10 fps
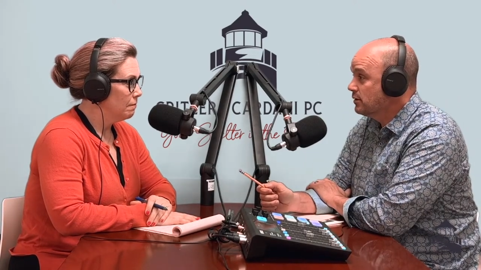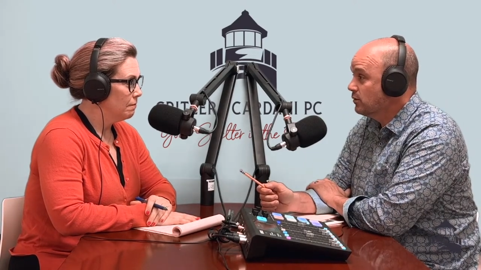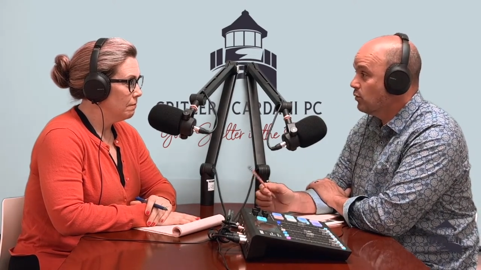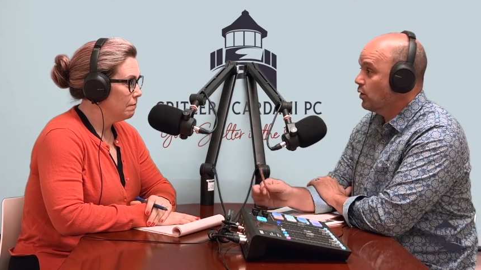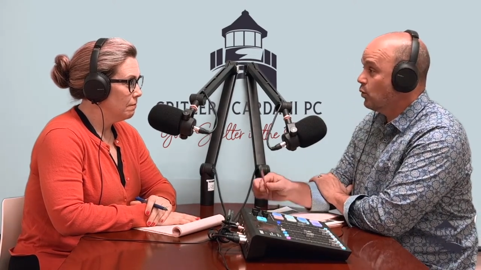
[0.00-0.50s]

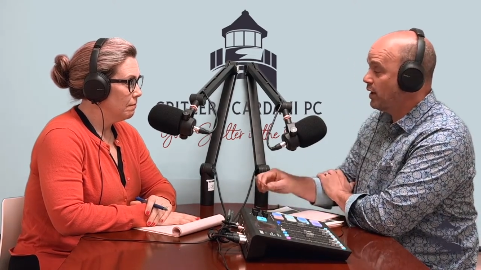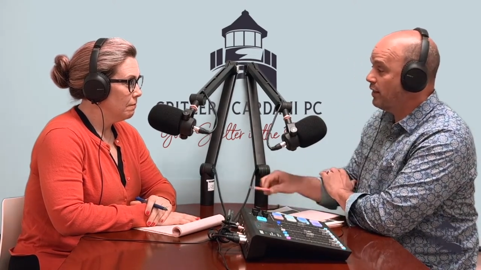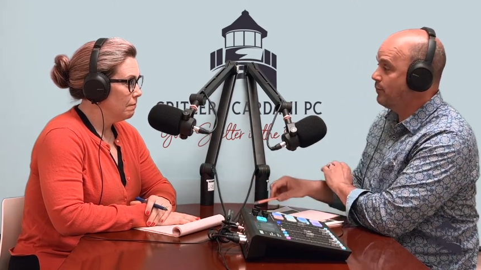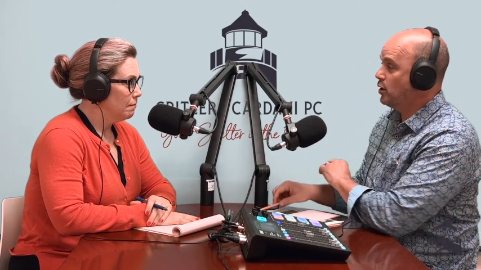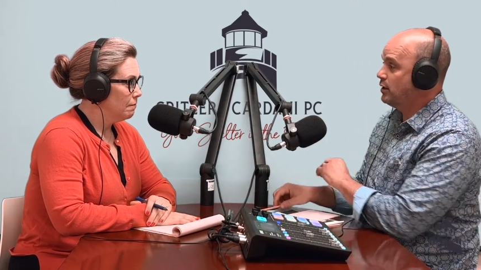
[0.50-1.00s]
Speaker 1: where one of
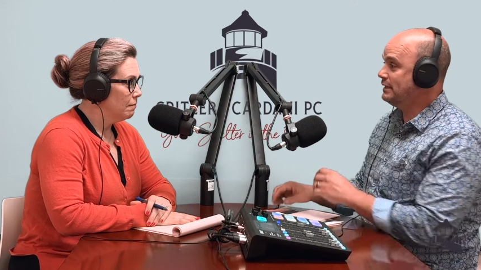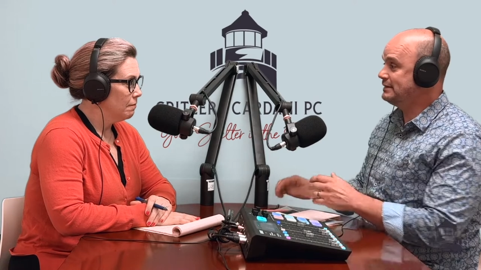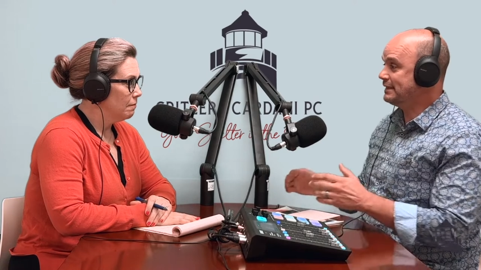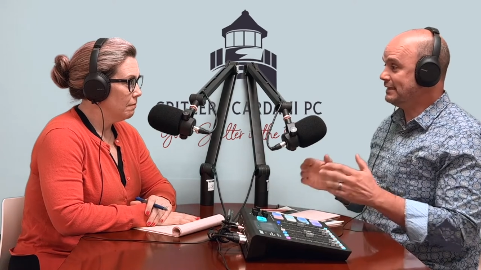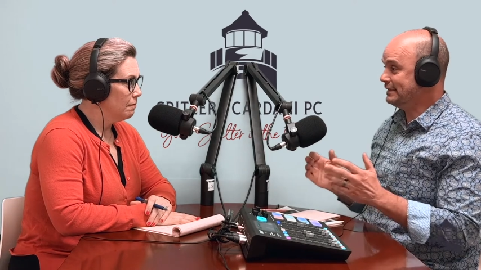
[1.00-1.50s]
the
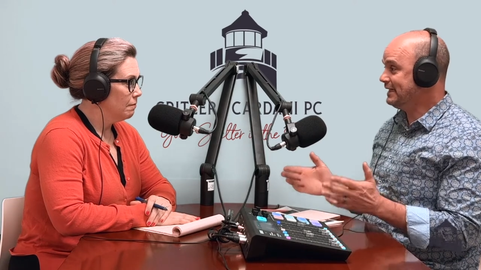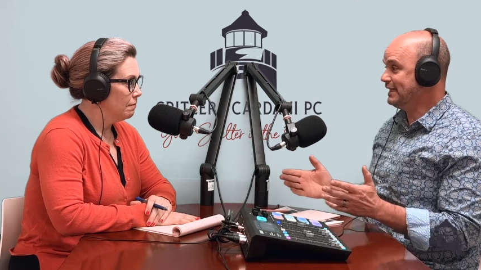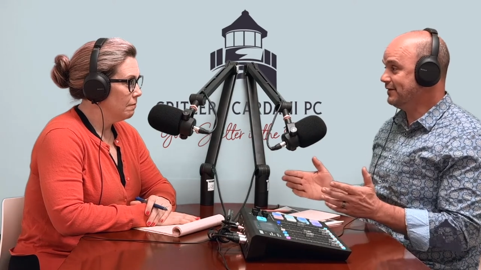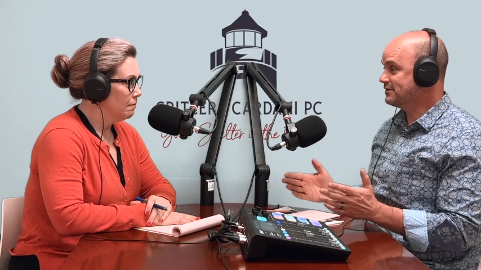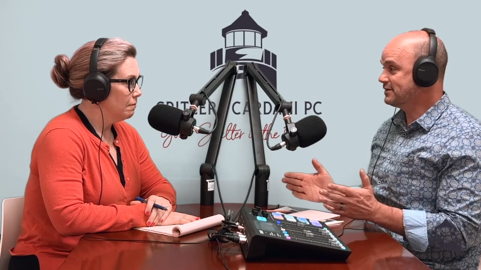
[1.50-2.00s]
parties
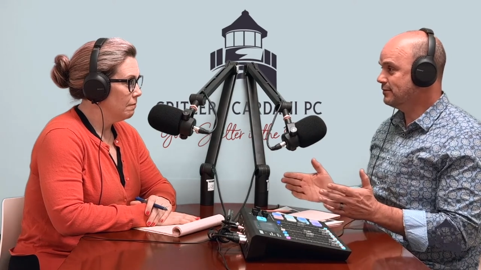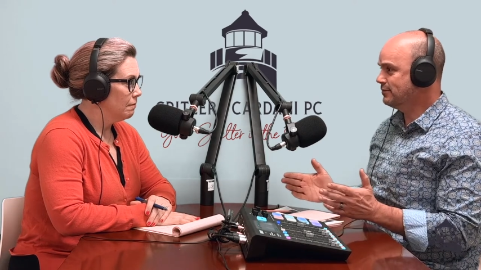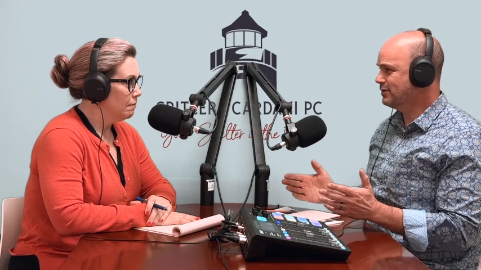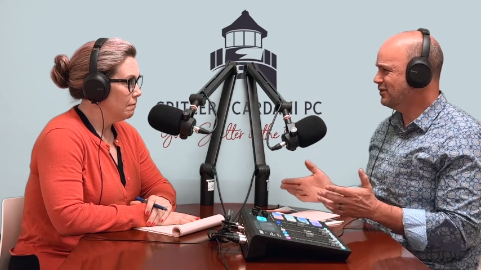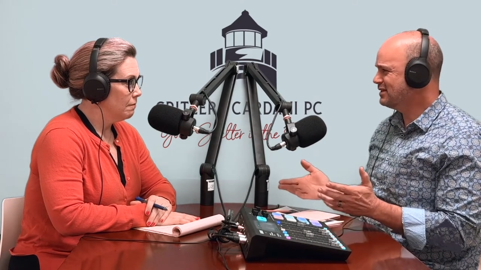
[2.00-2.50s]
leaves.
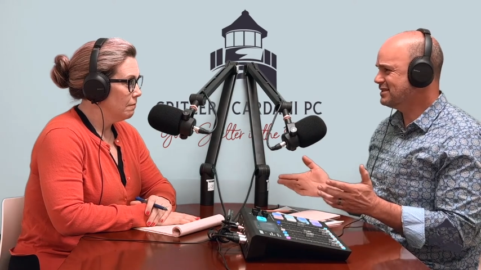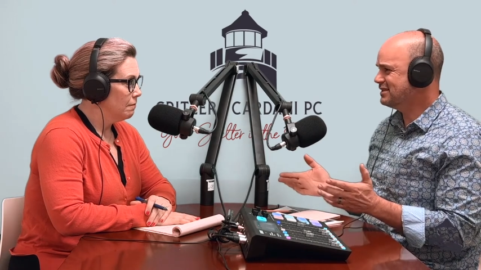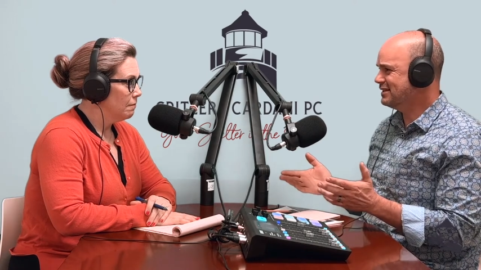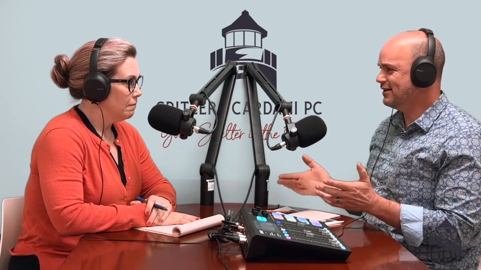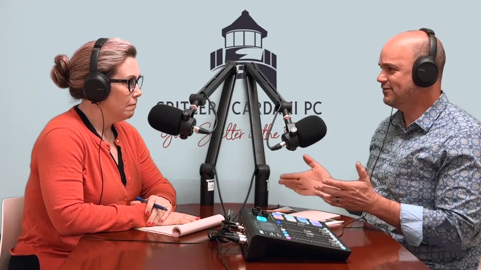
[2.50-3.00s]
But what's
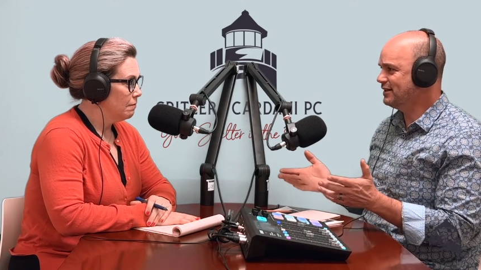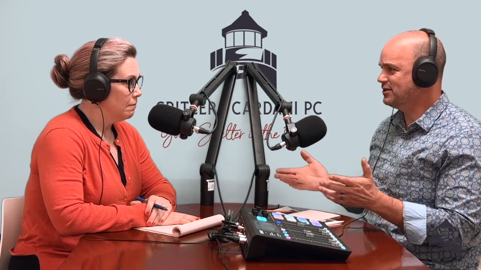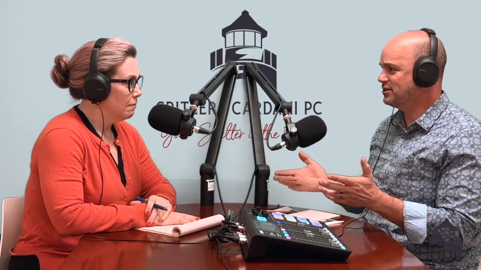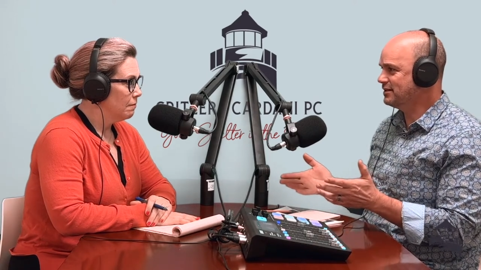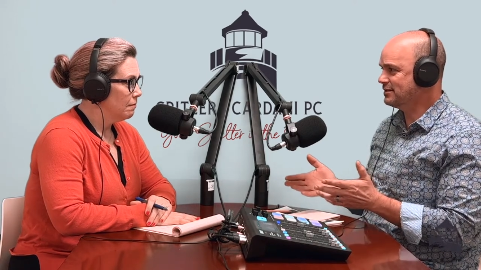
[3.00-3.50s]
the
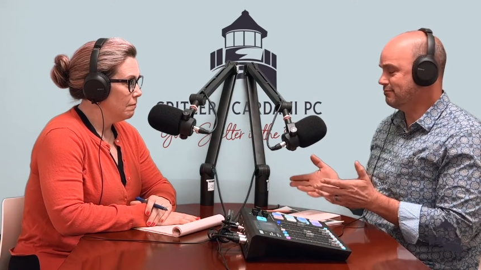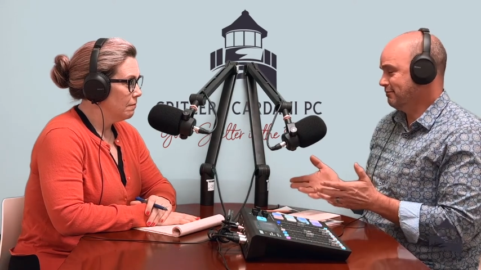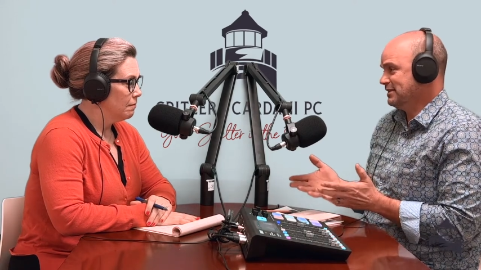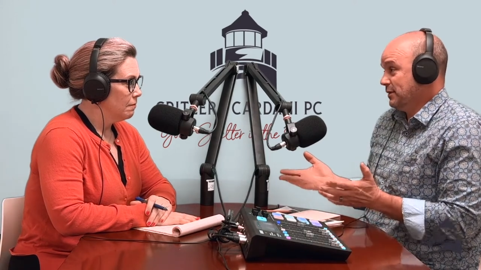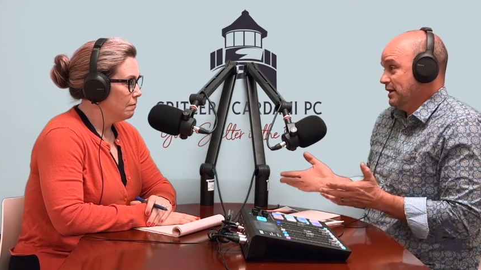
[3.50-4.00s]
definition? Does,
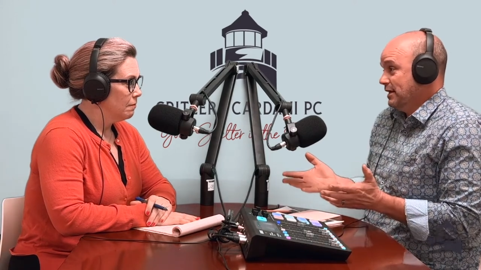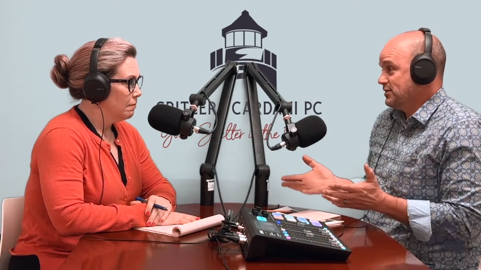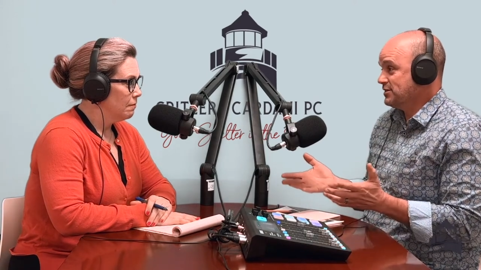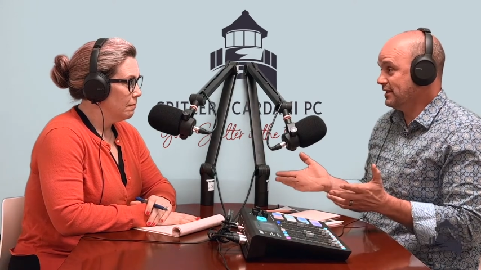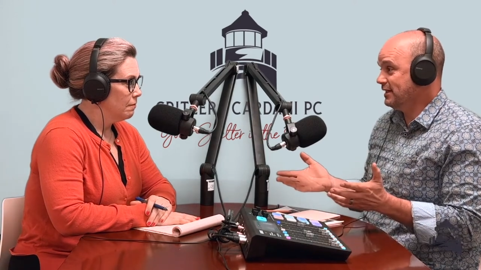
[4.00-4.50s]
does it mean they
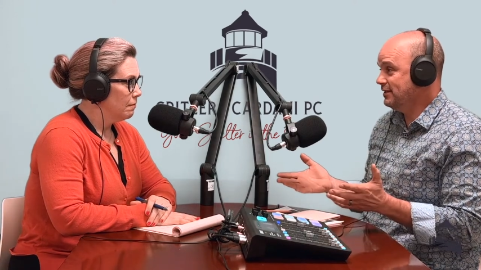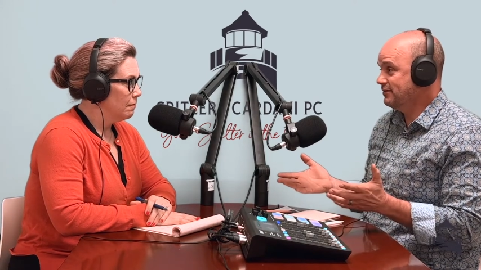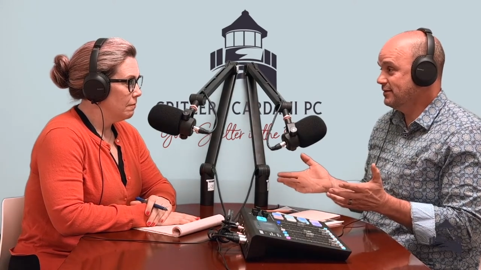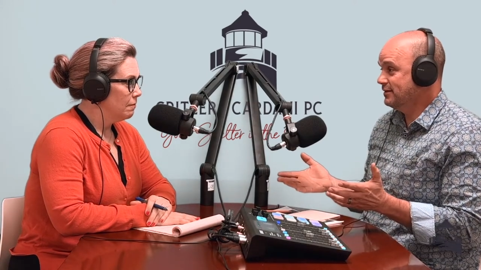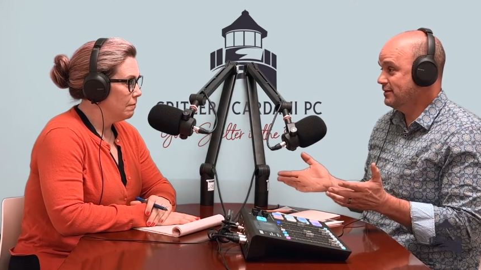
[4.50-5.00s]
just
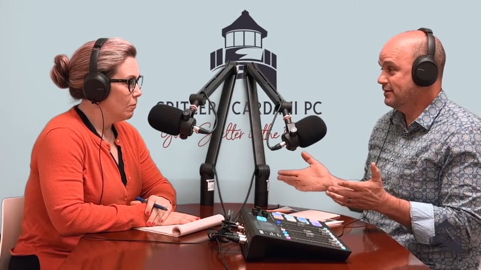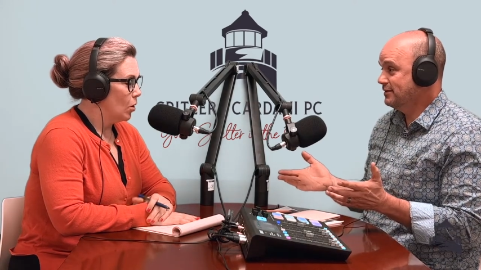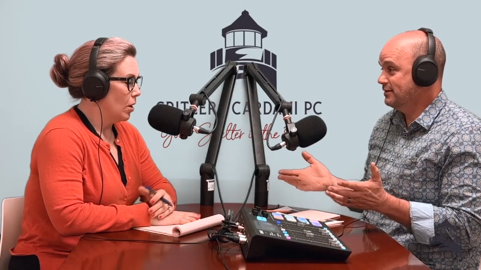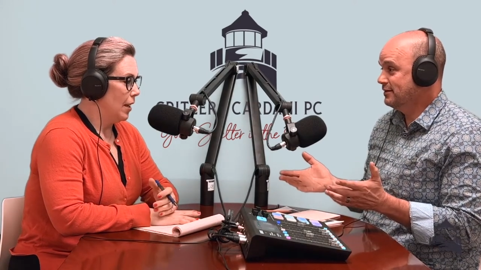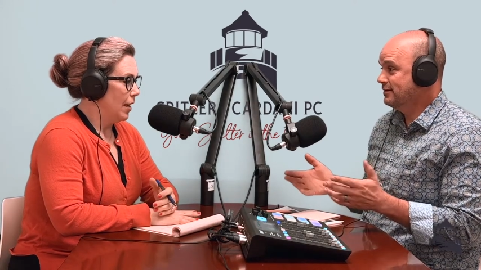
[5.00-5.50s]
leave?
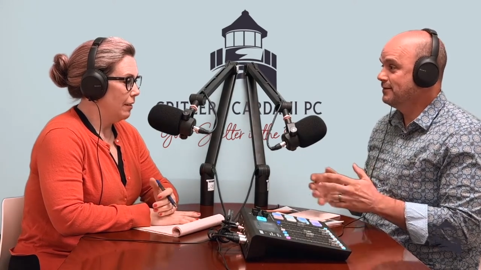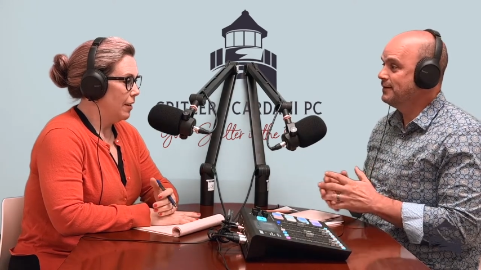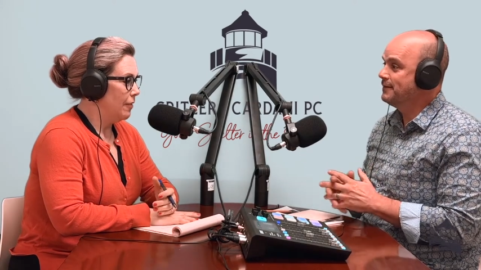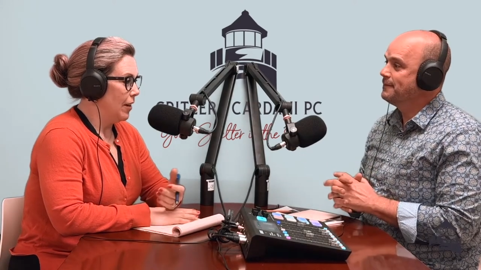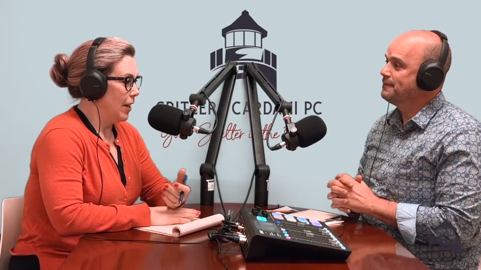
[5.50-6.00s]
Speaker 2: Well,
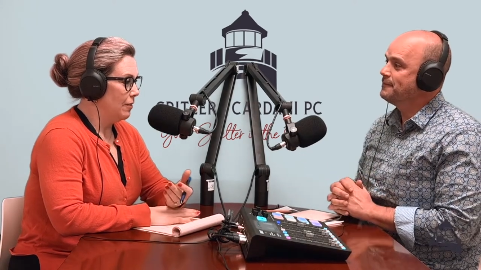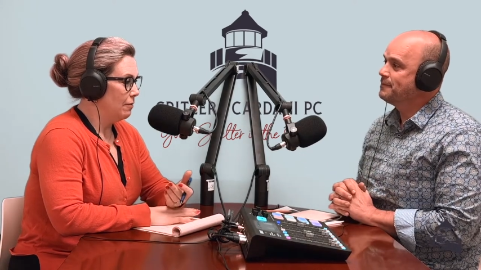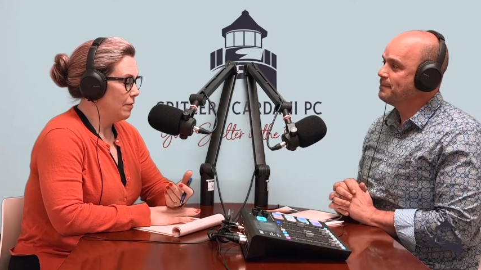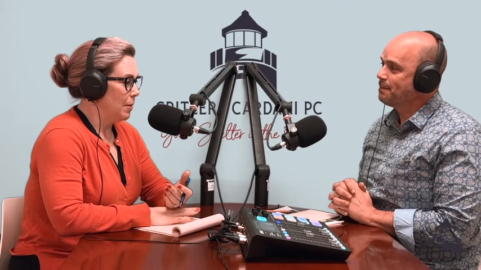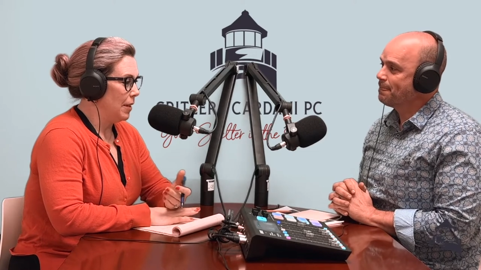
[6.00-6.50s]
if I,
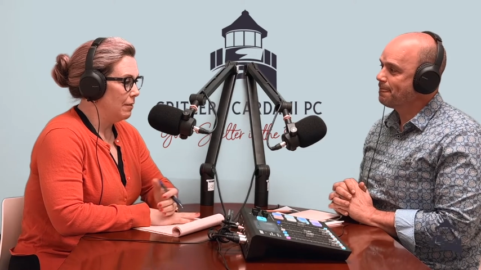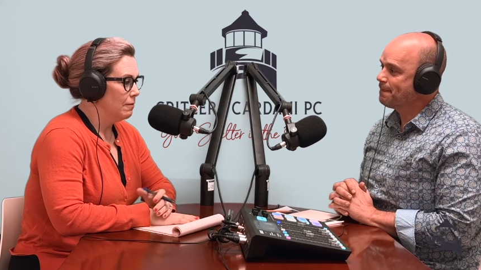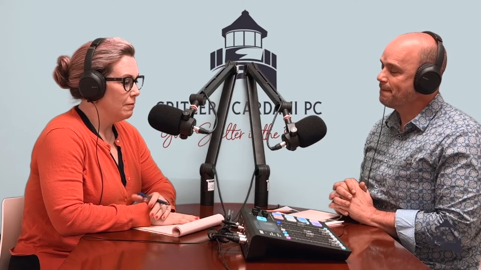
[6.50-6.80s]
I mean,